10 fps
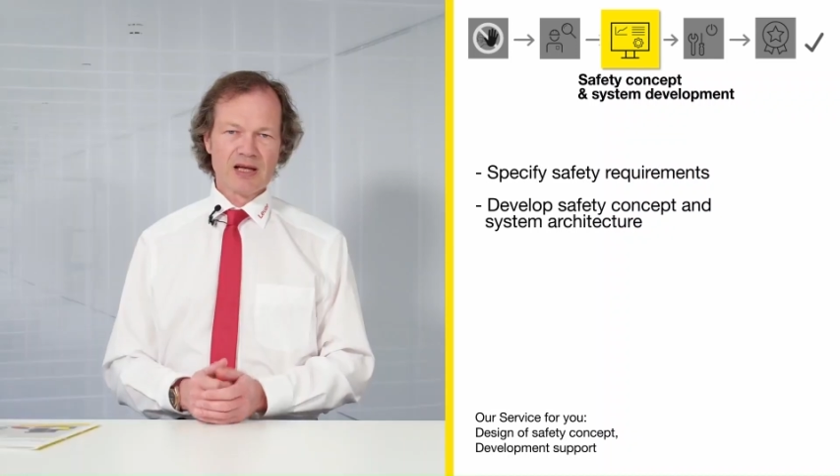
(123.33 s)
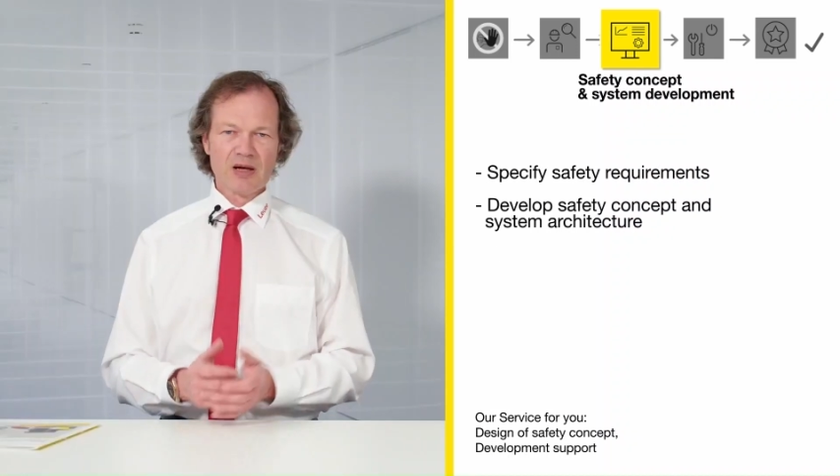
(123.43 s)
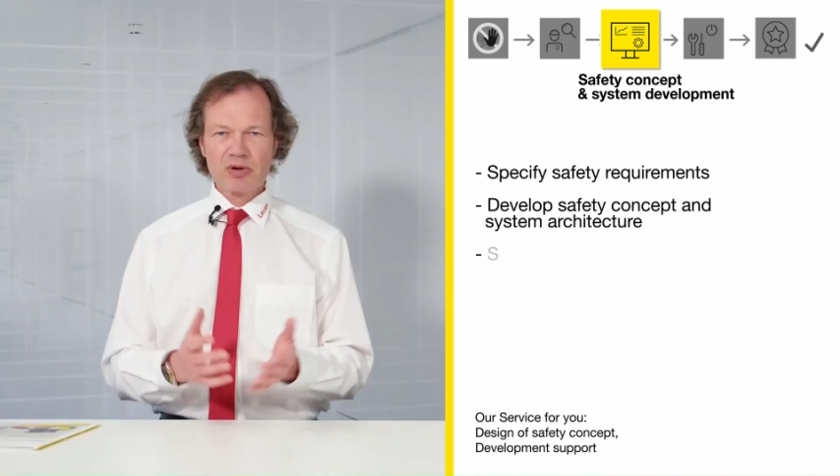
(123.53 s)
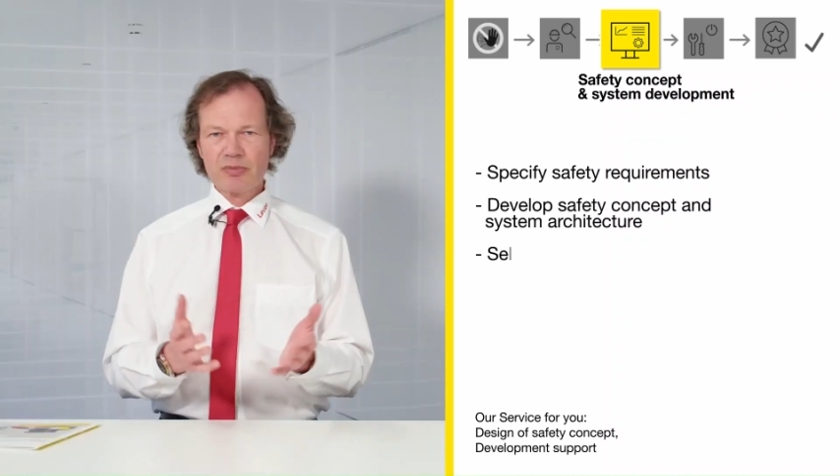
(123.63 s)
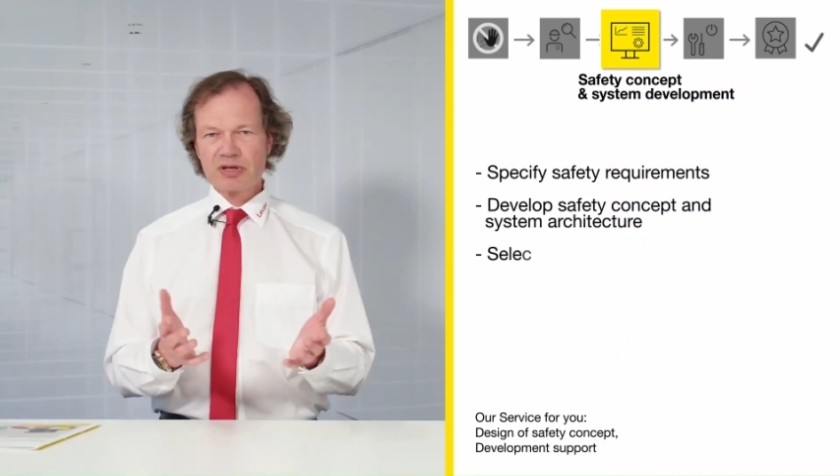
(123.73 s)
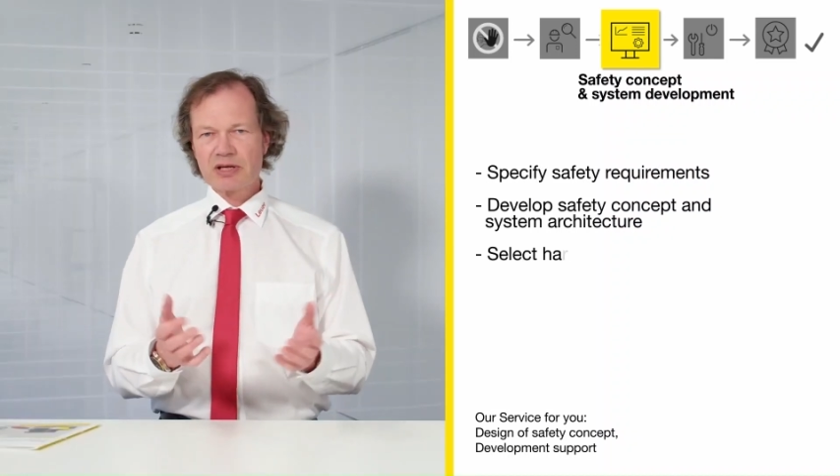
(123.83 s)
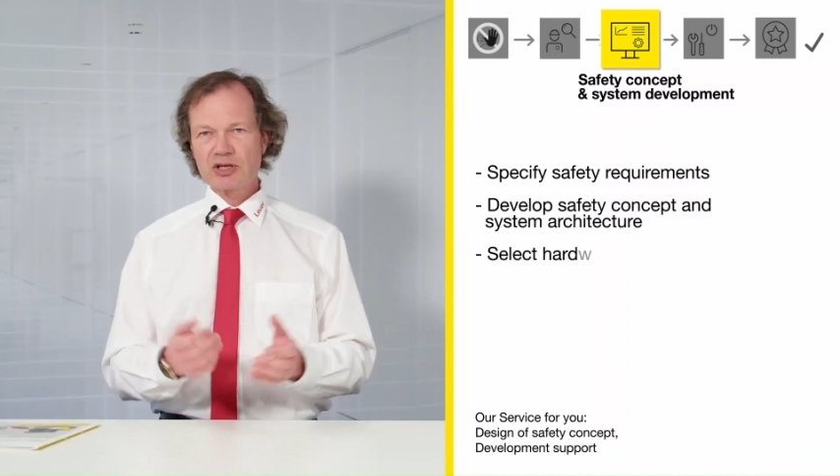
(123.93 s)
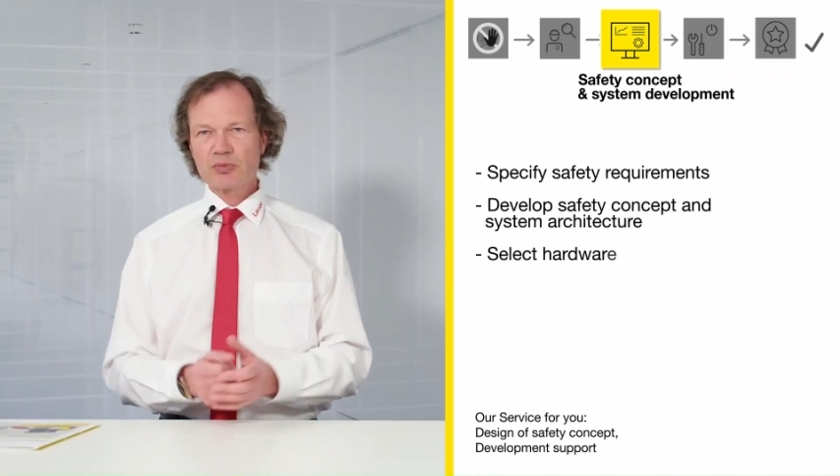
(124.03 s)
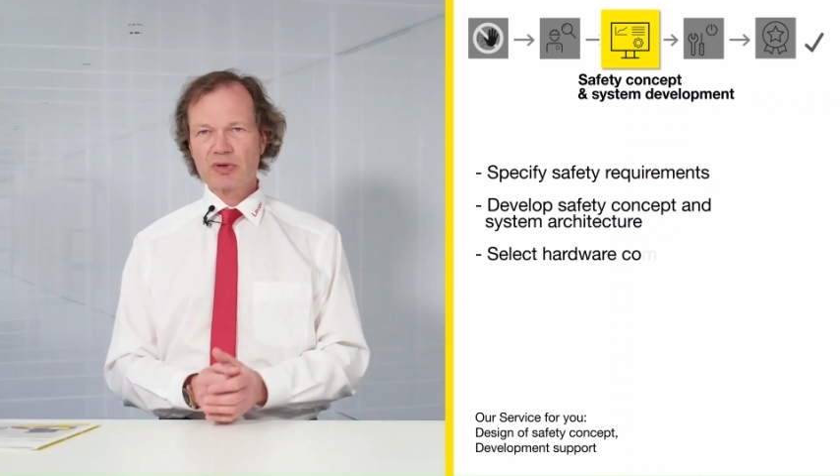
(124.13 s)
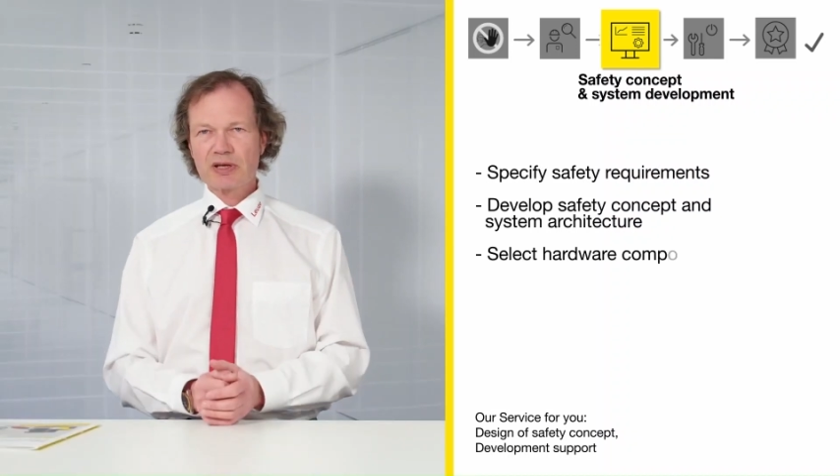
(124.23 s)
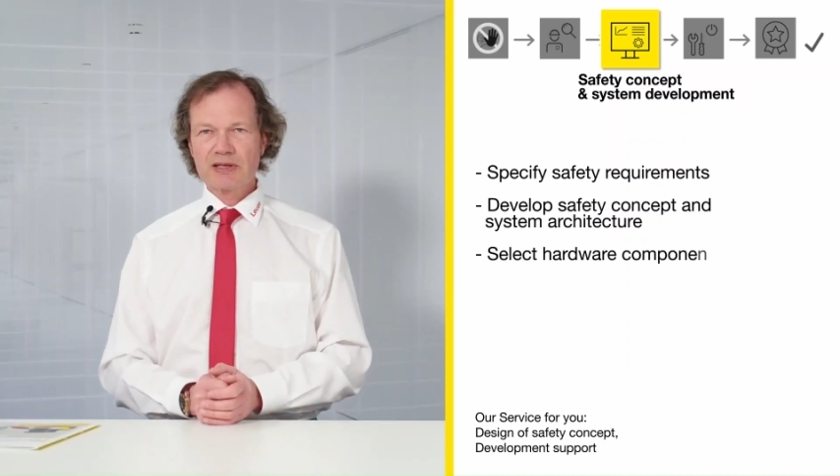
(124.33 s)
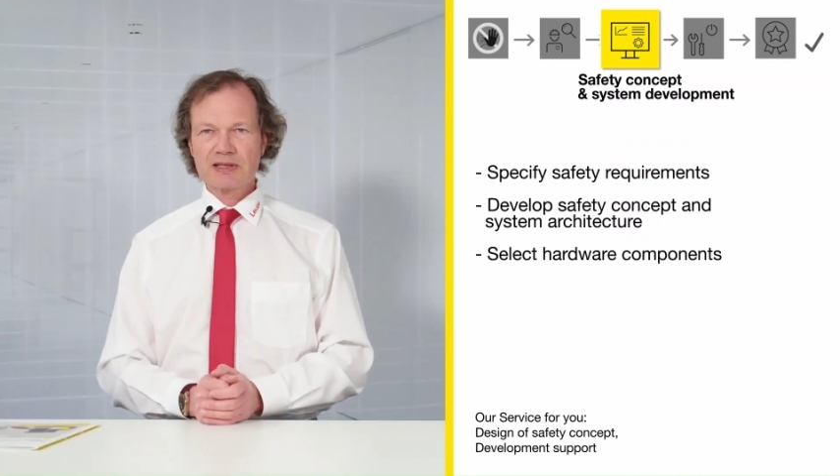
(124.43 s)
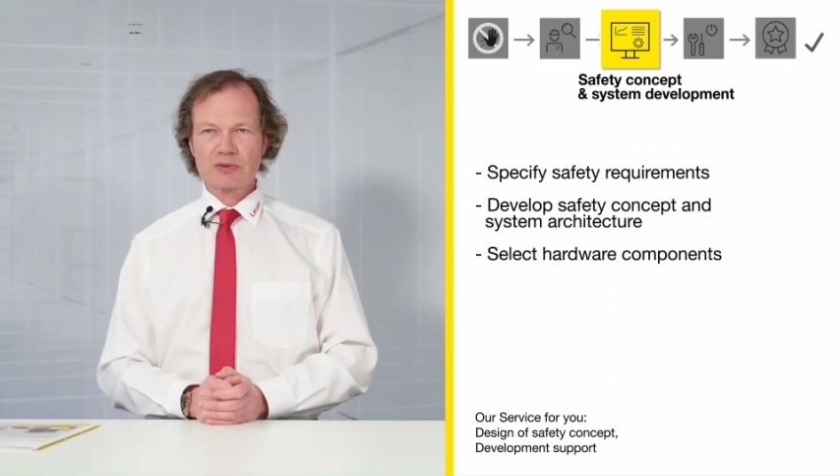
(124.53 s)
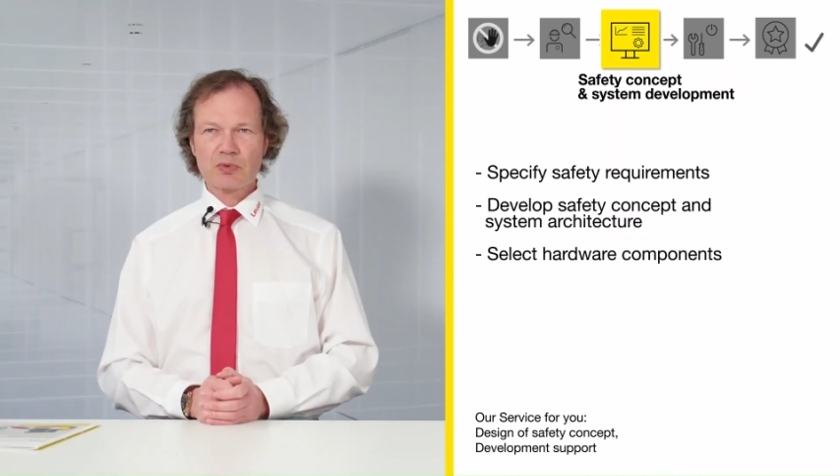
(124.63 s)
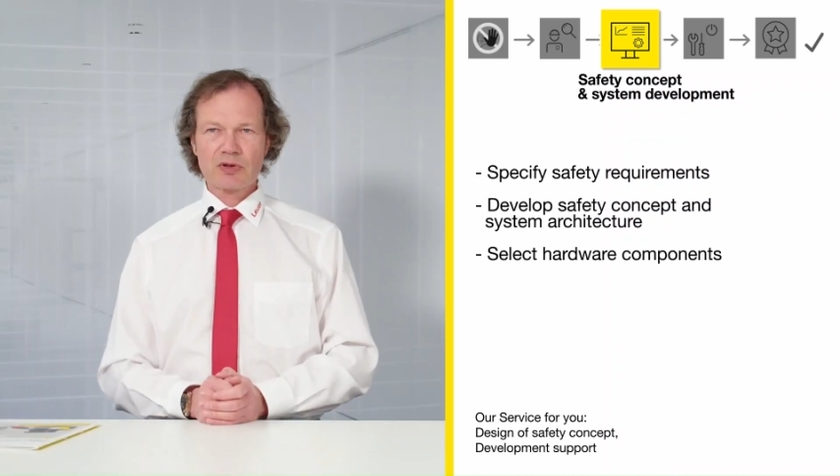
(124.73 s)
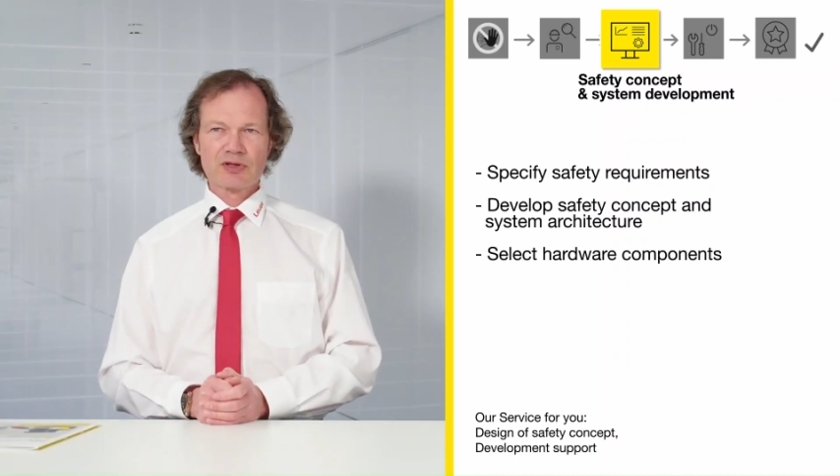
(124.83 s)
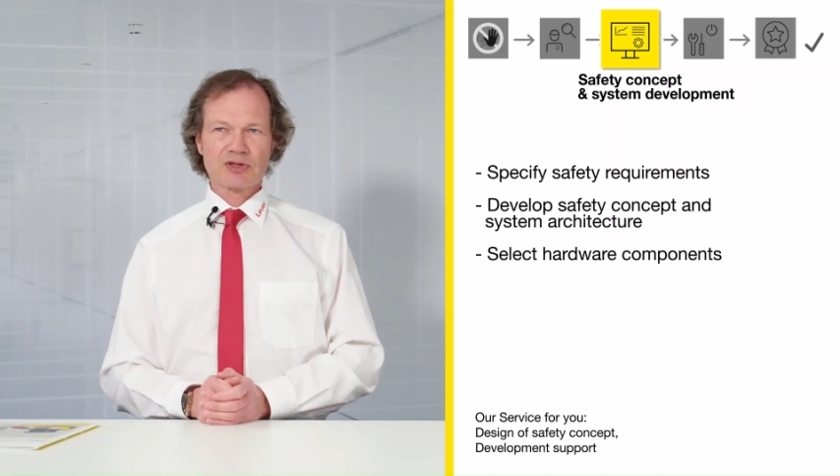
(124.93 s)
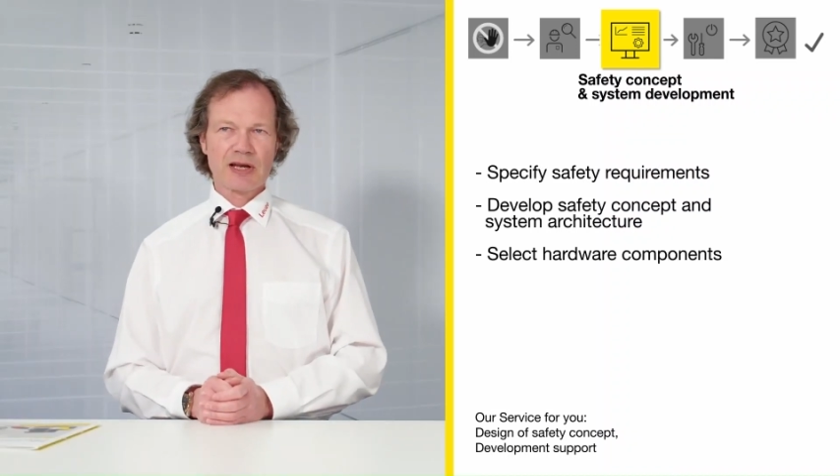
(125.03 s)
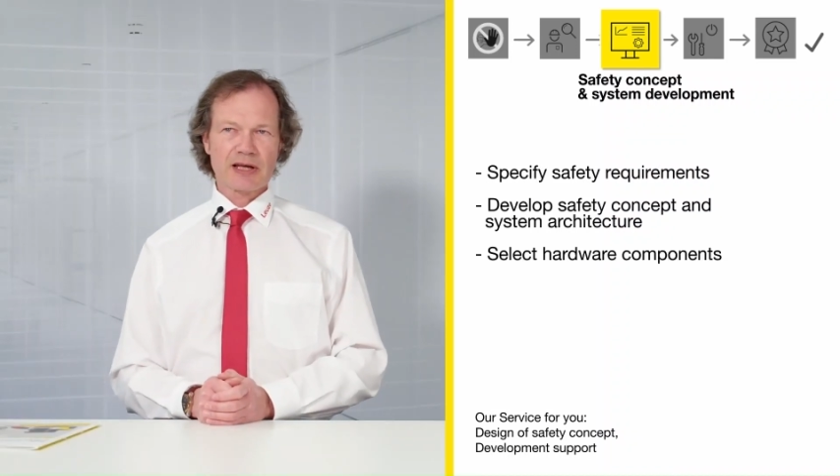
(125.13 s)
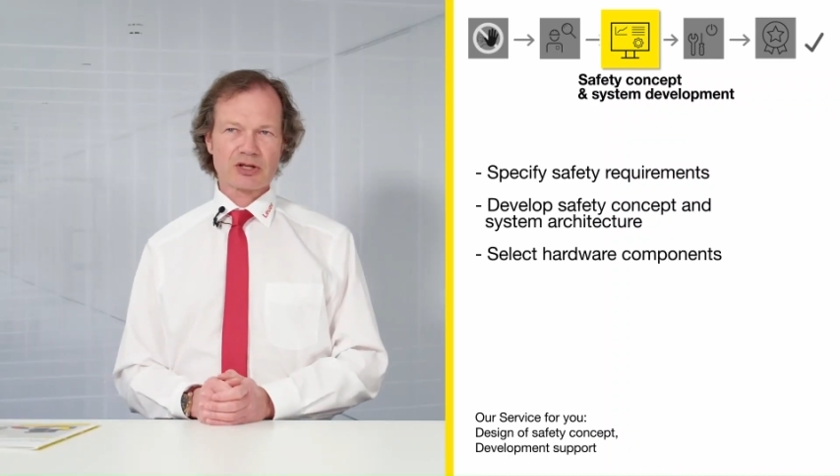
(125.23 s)
Implementation begins with the
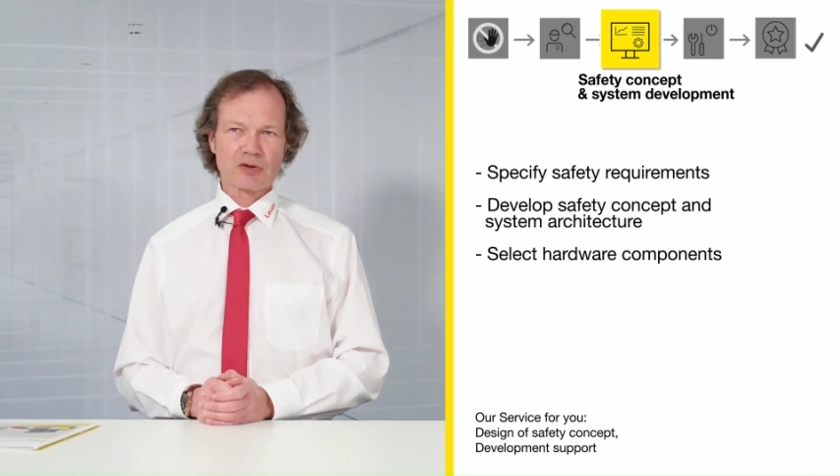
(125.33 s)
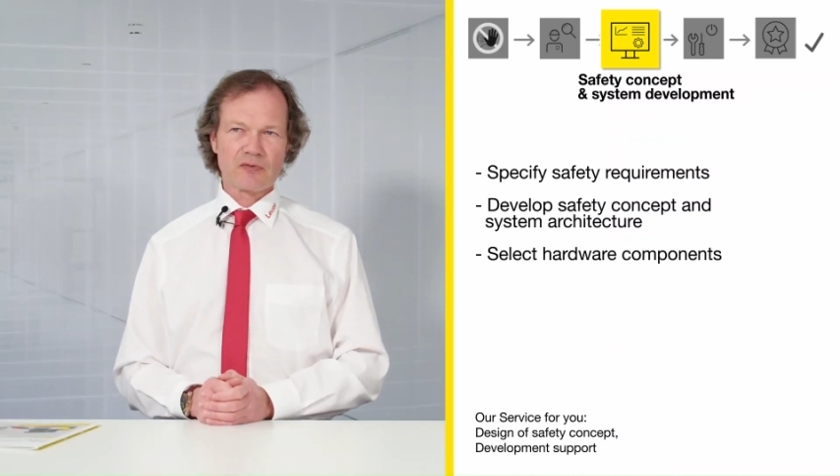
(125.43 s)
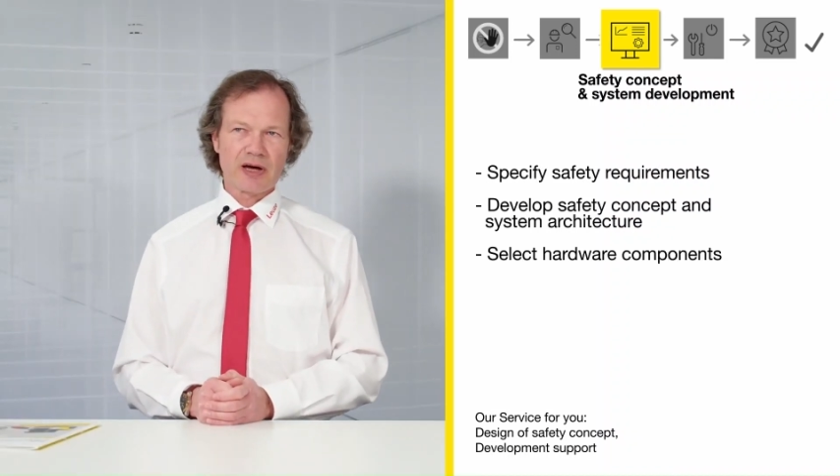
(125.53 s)
selection of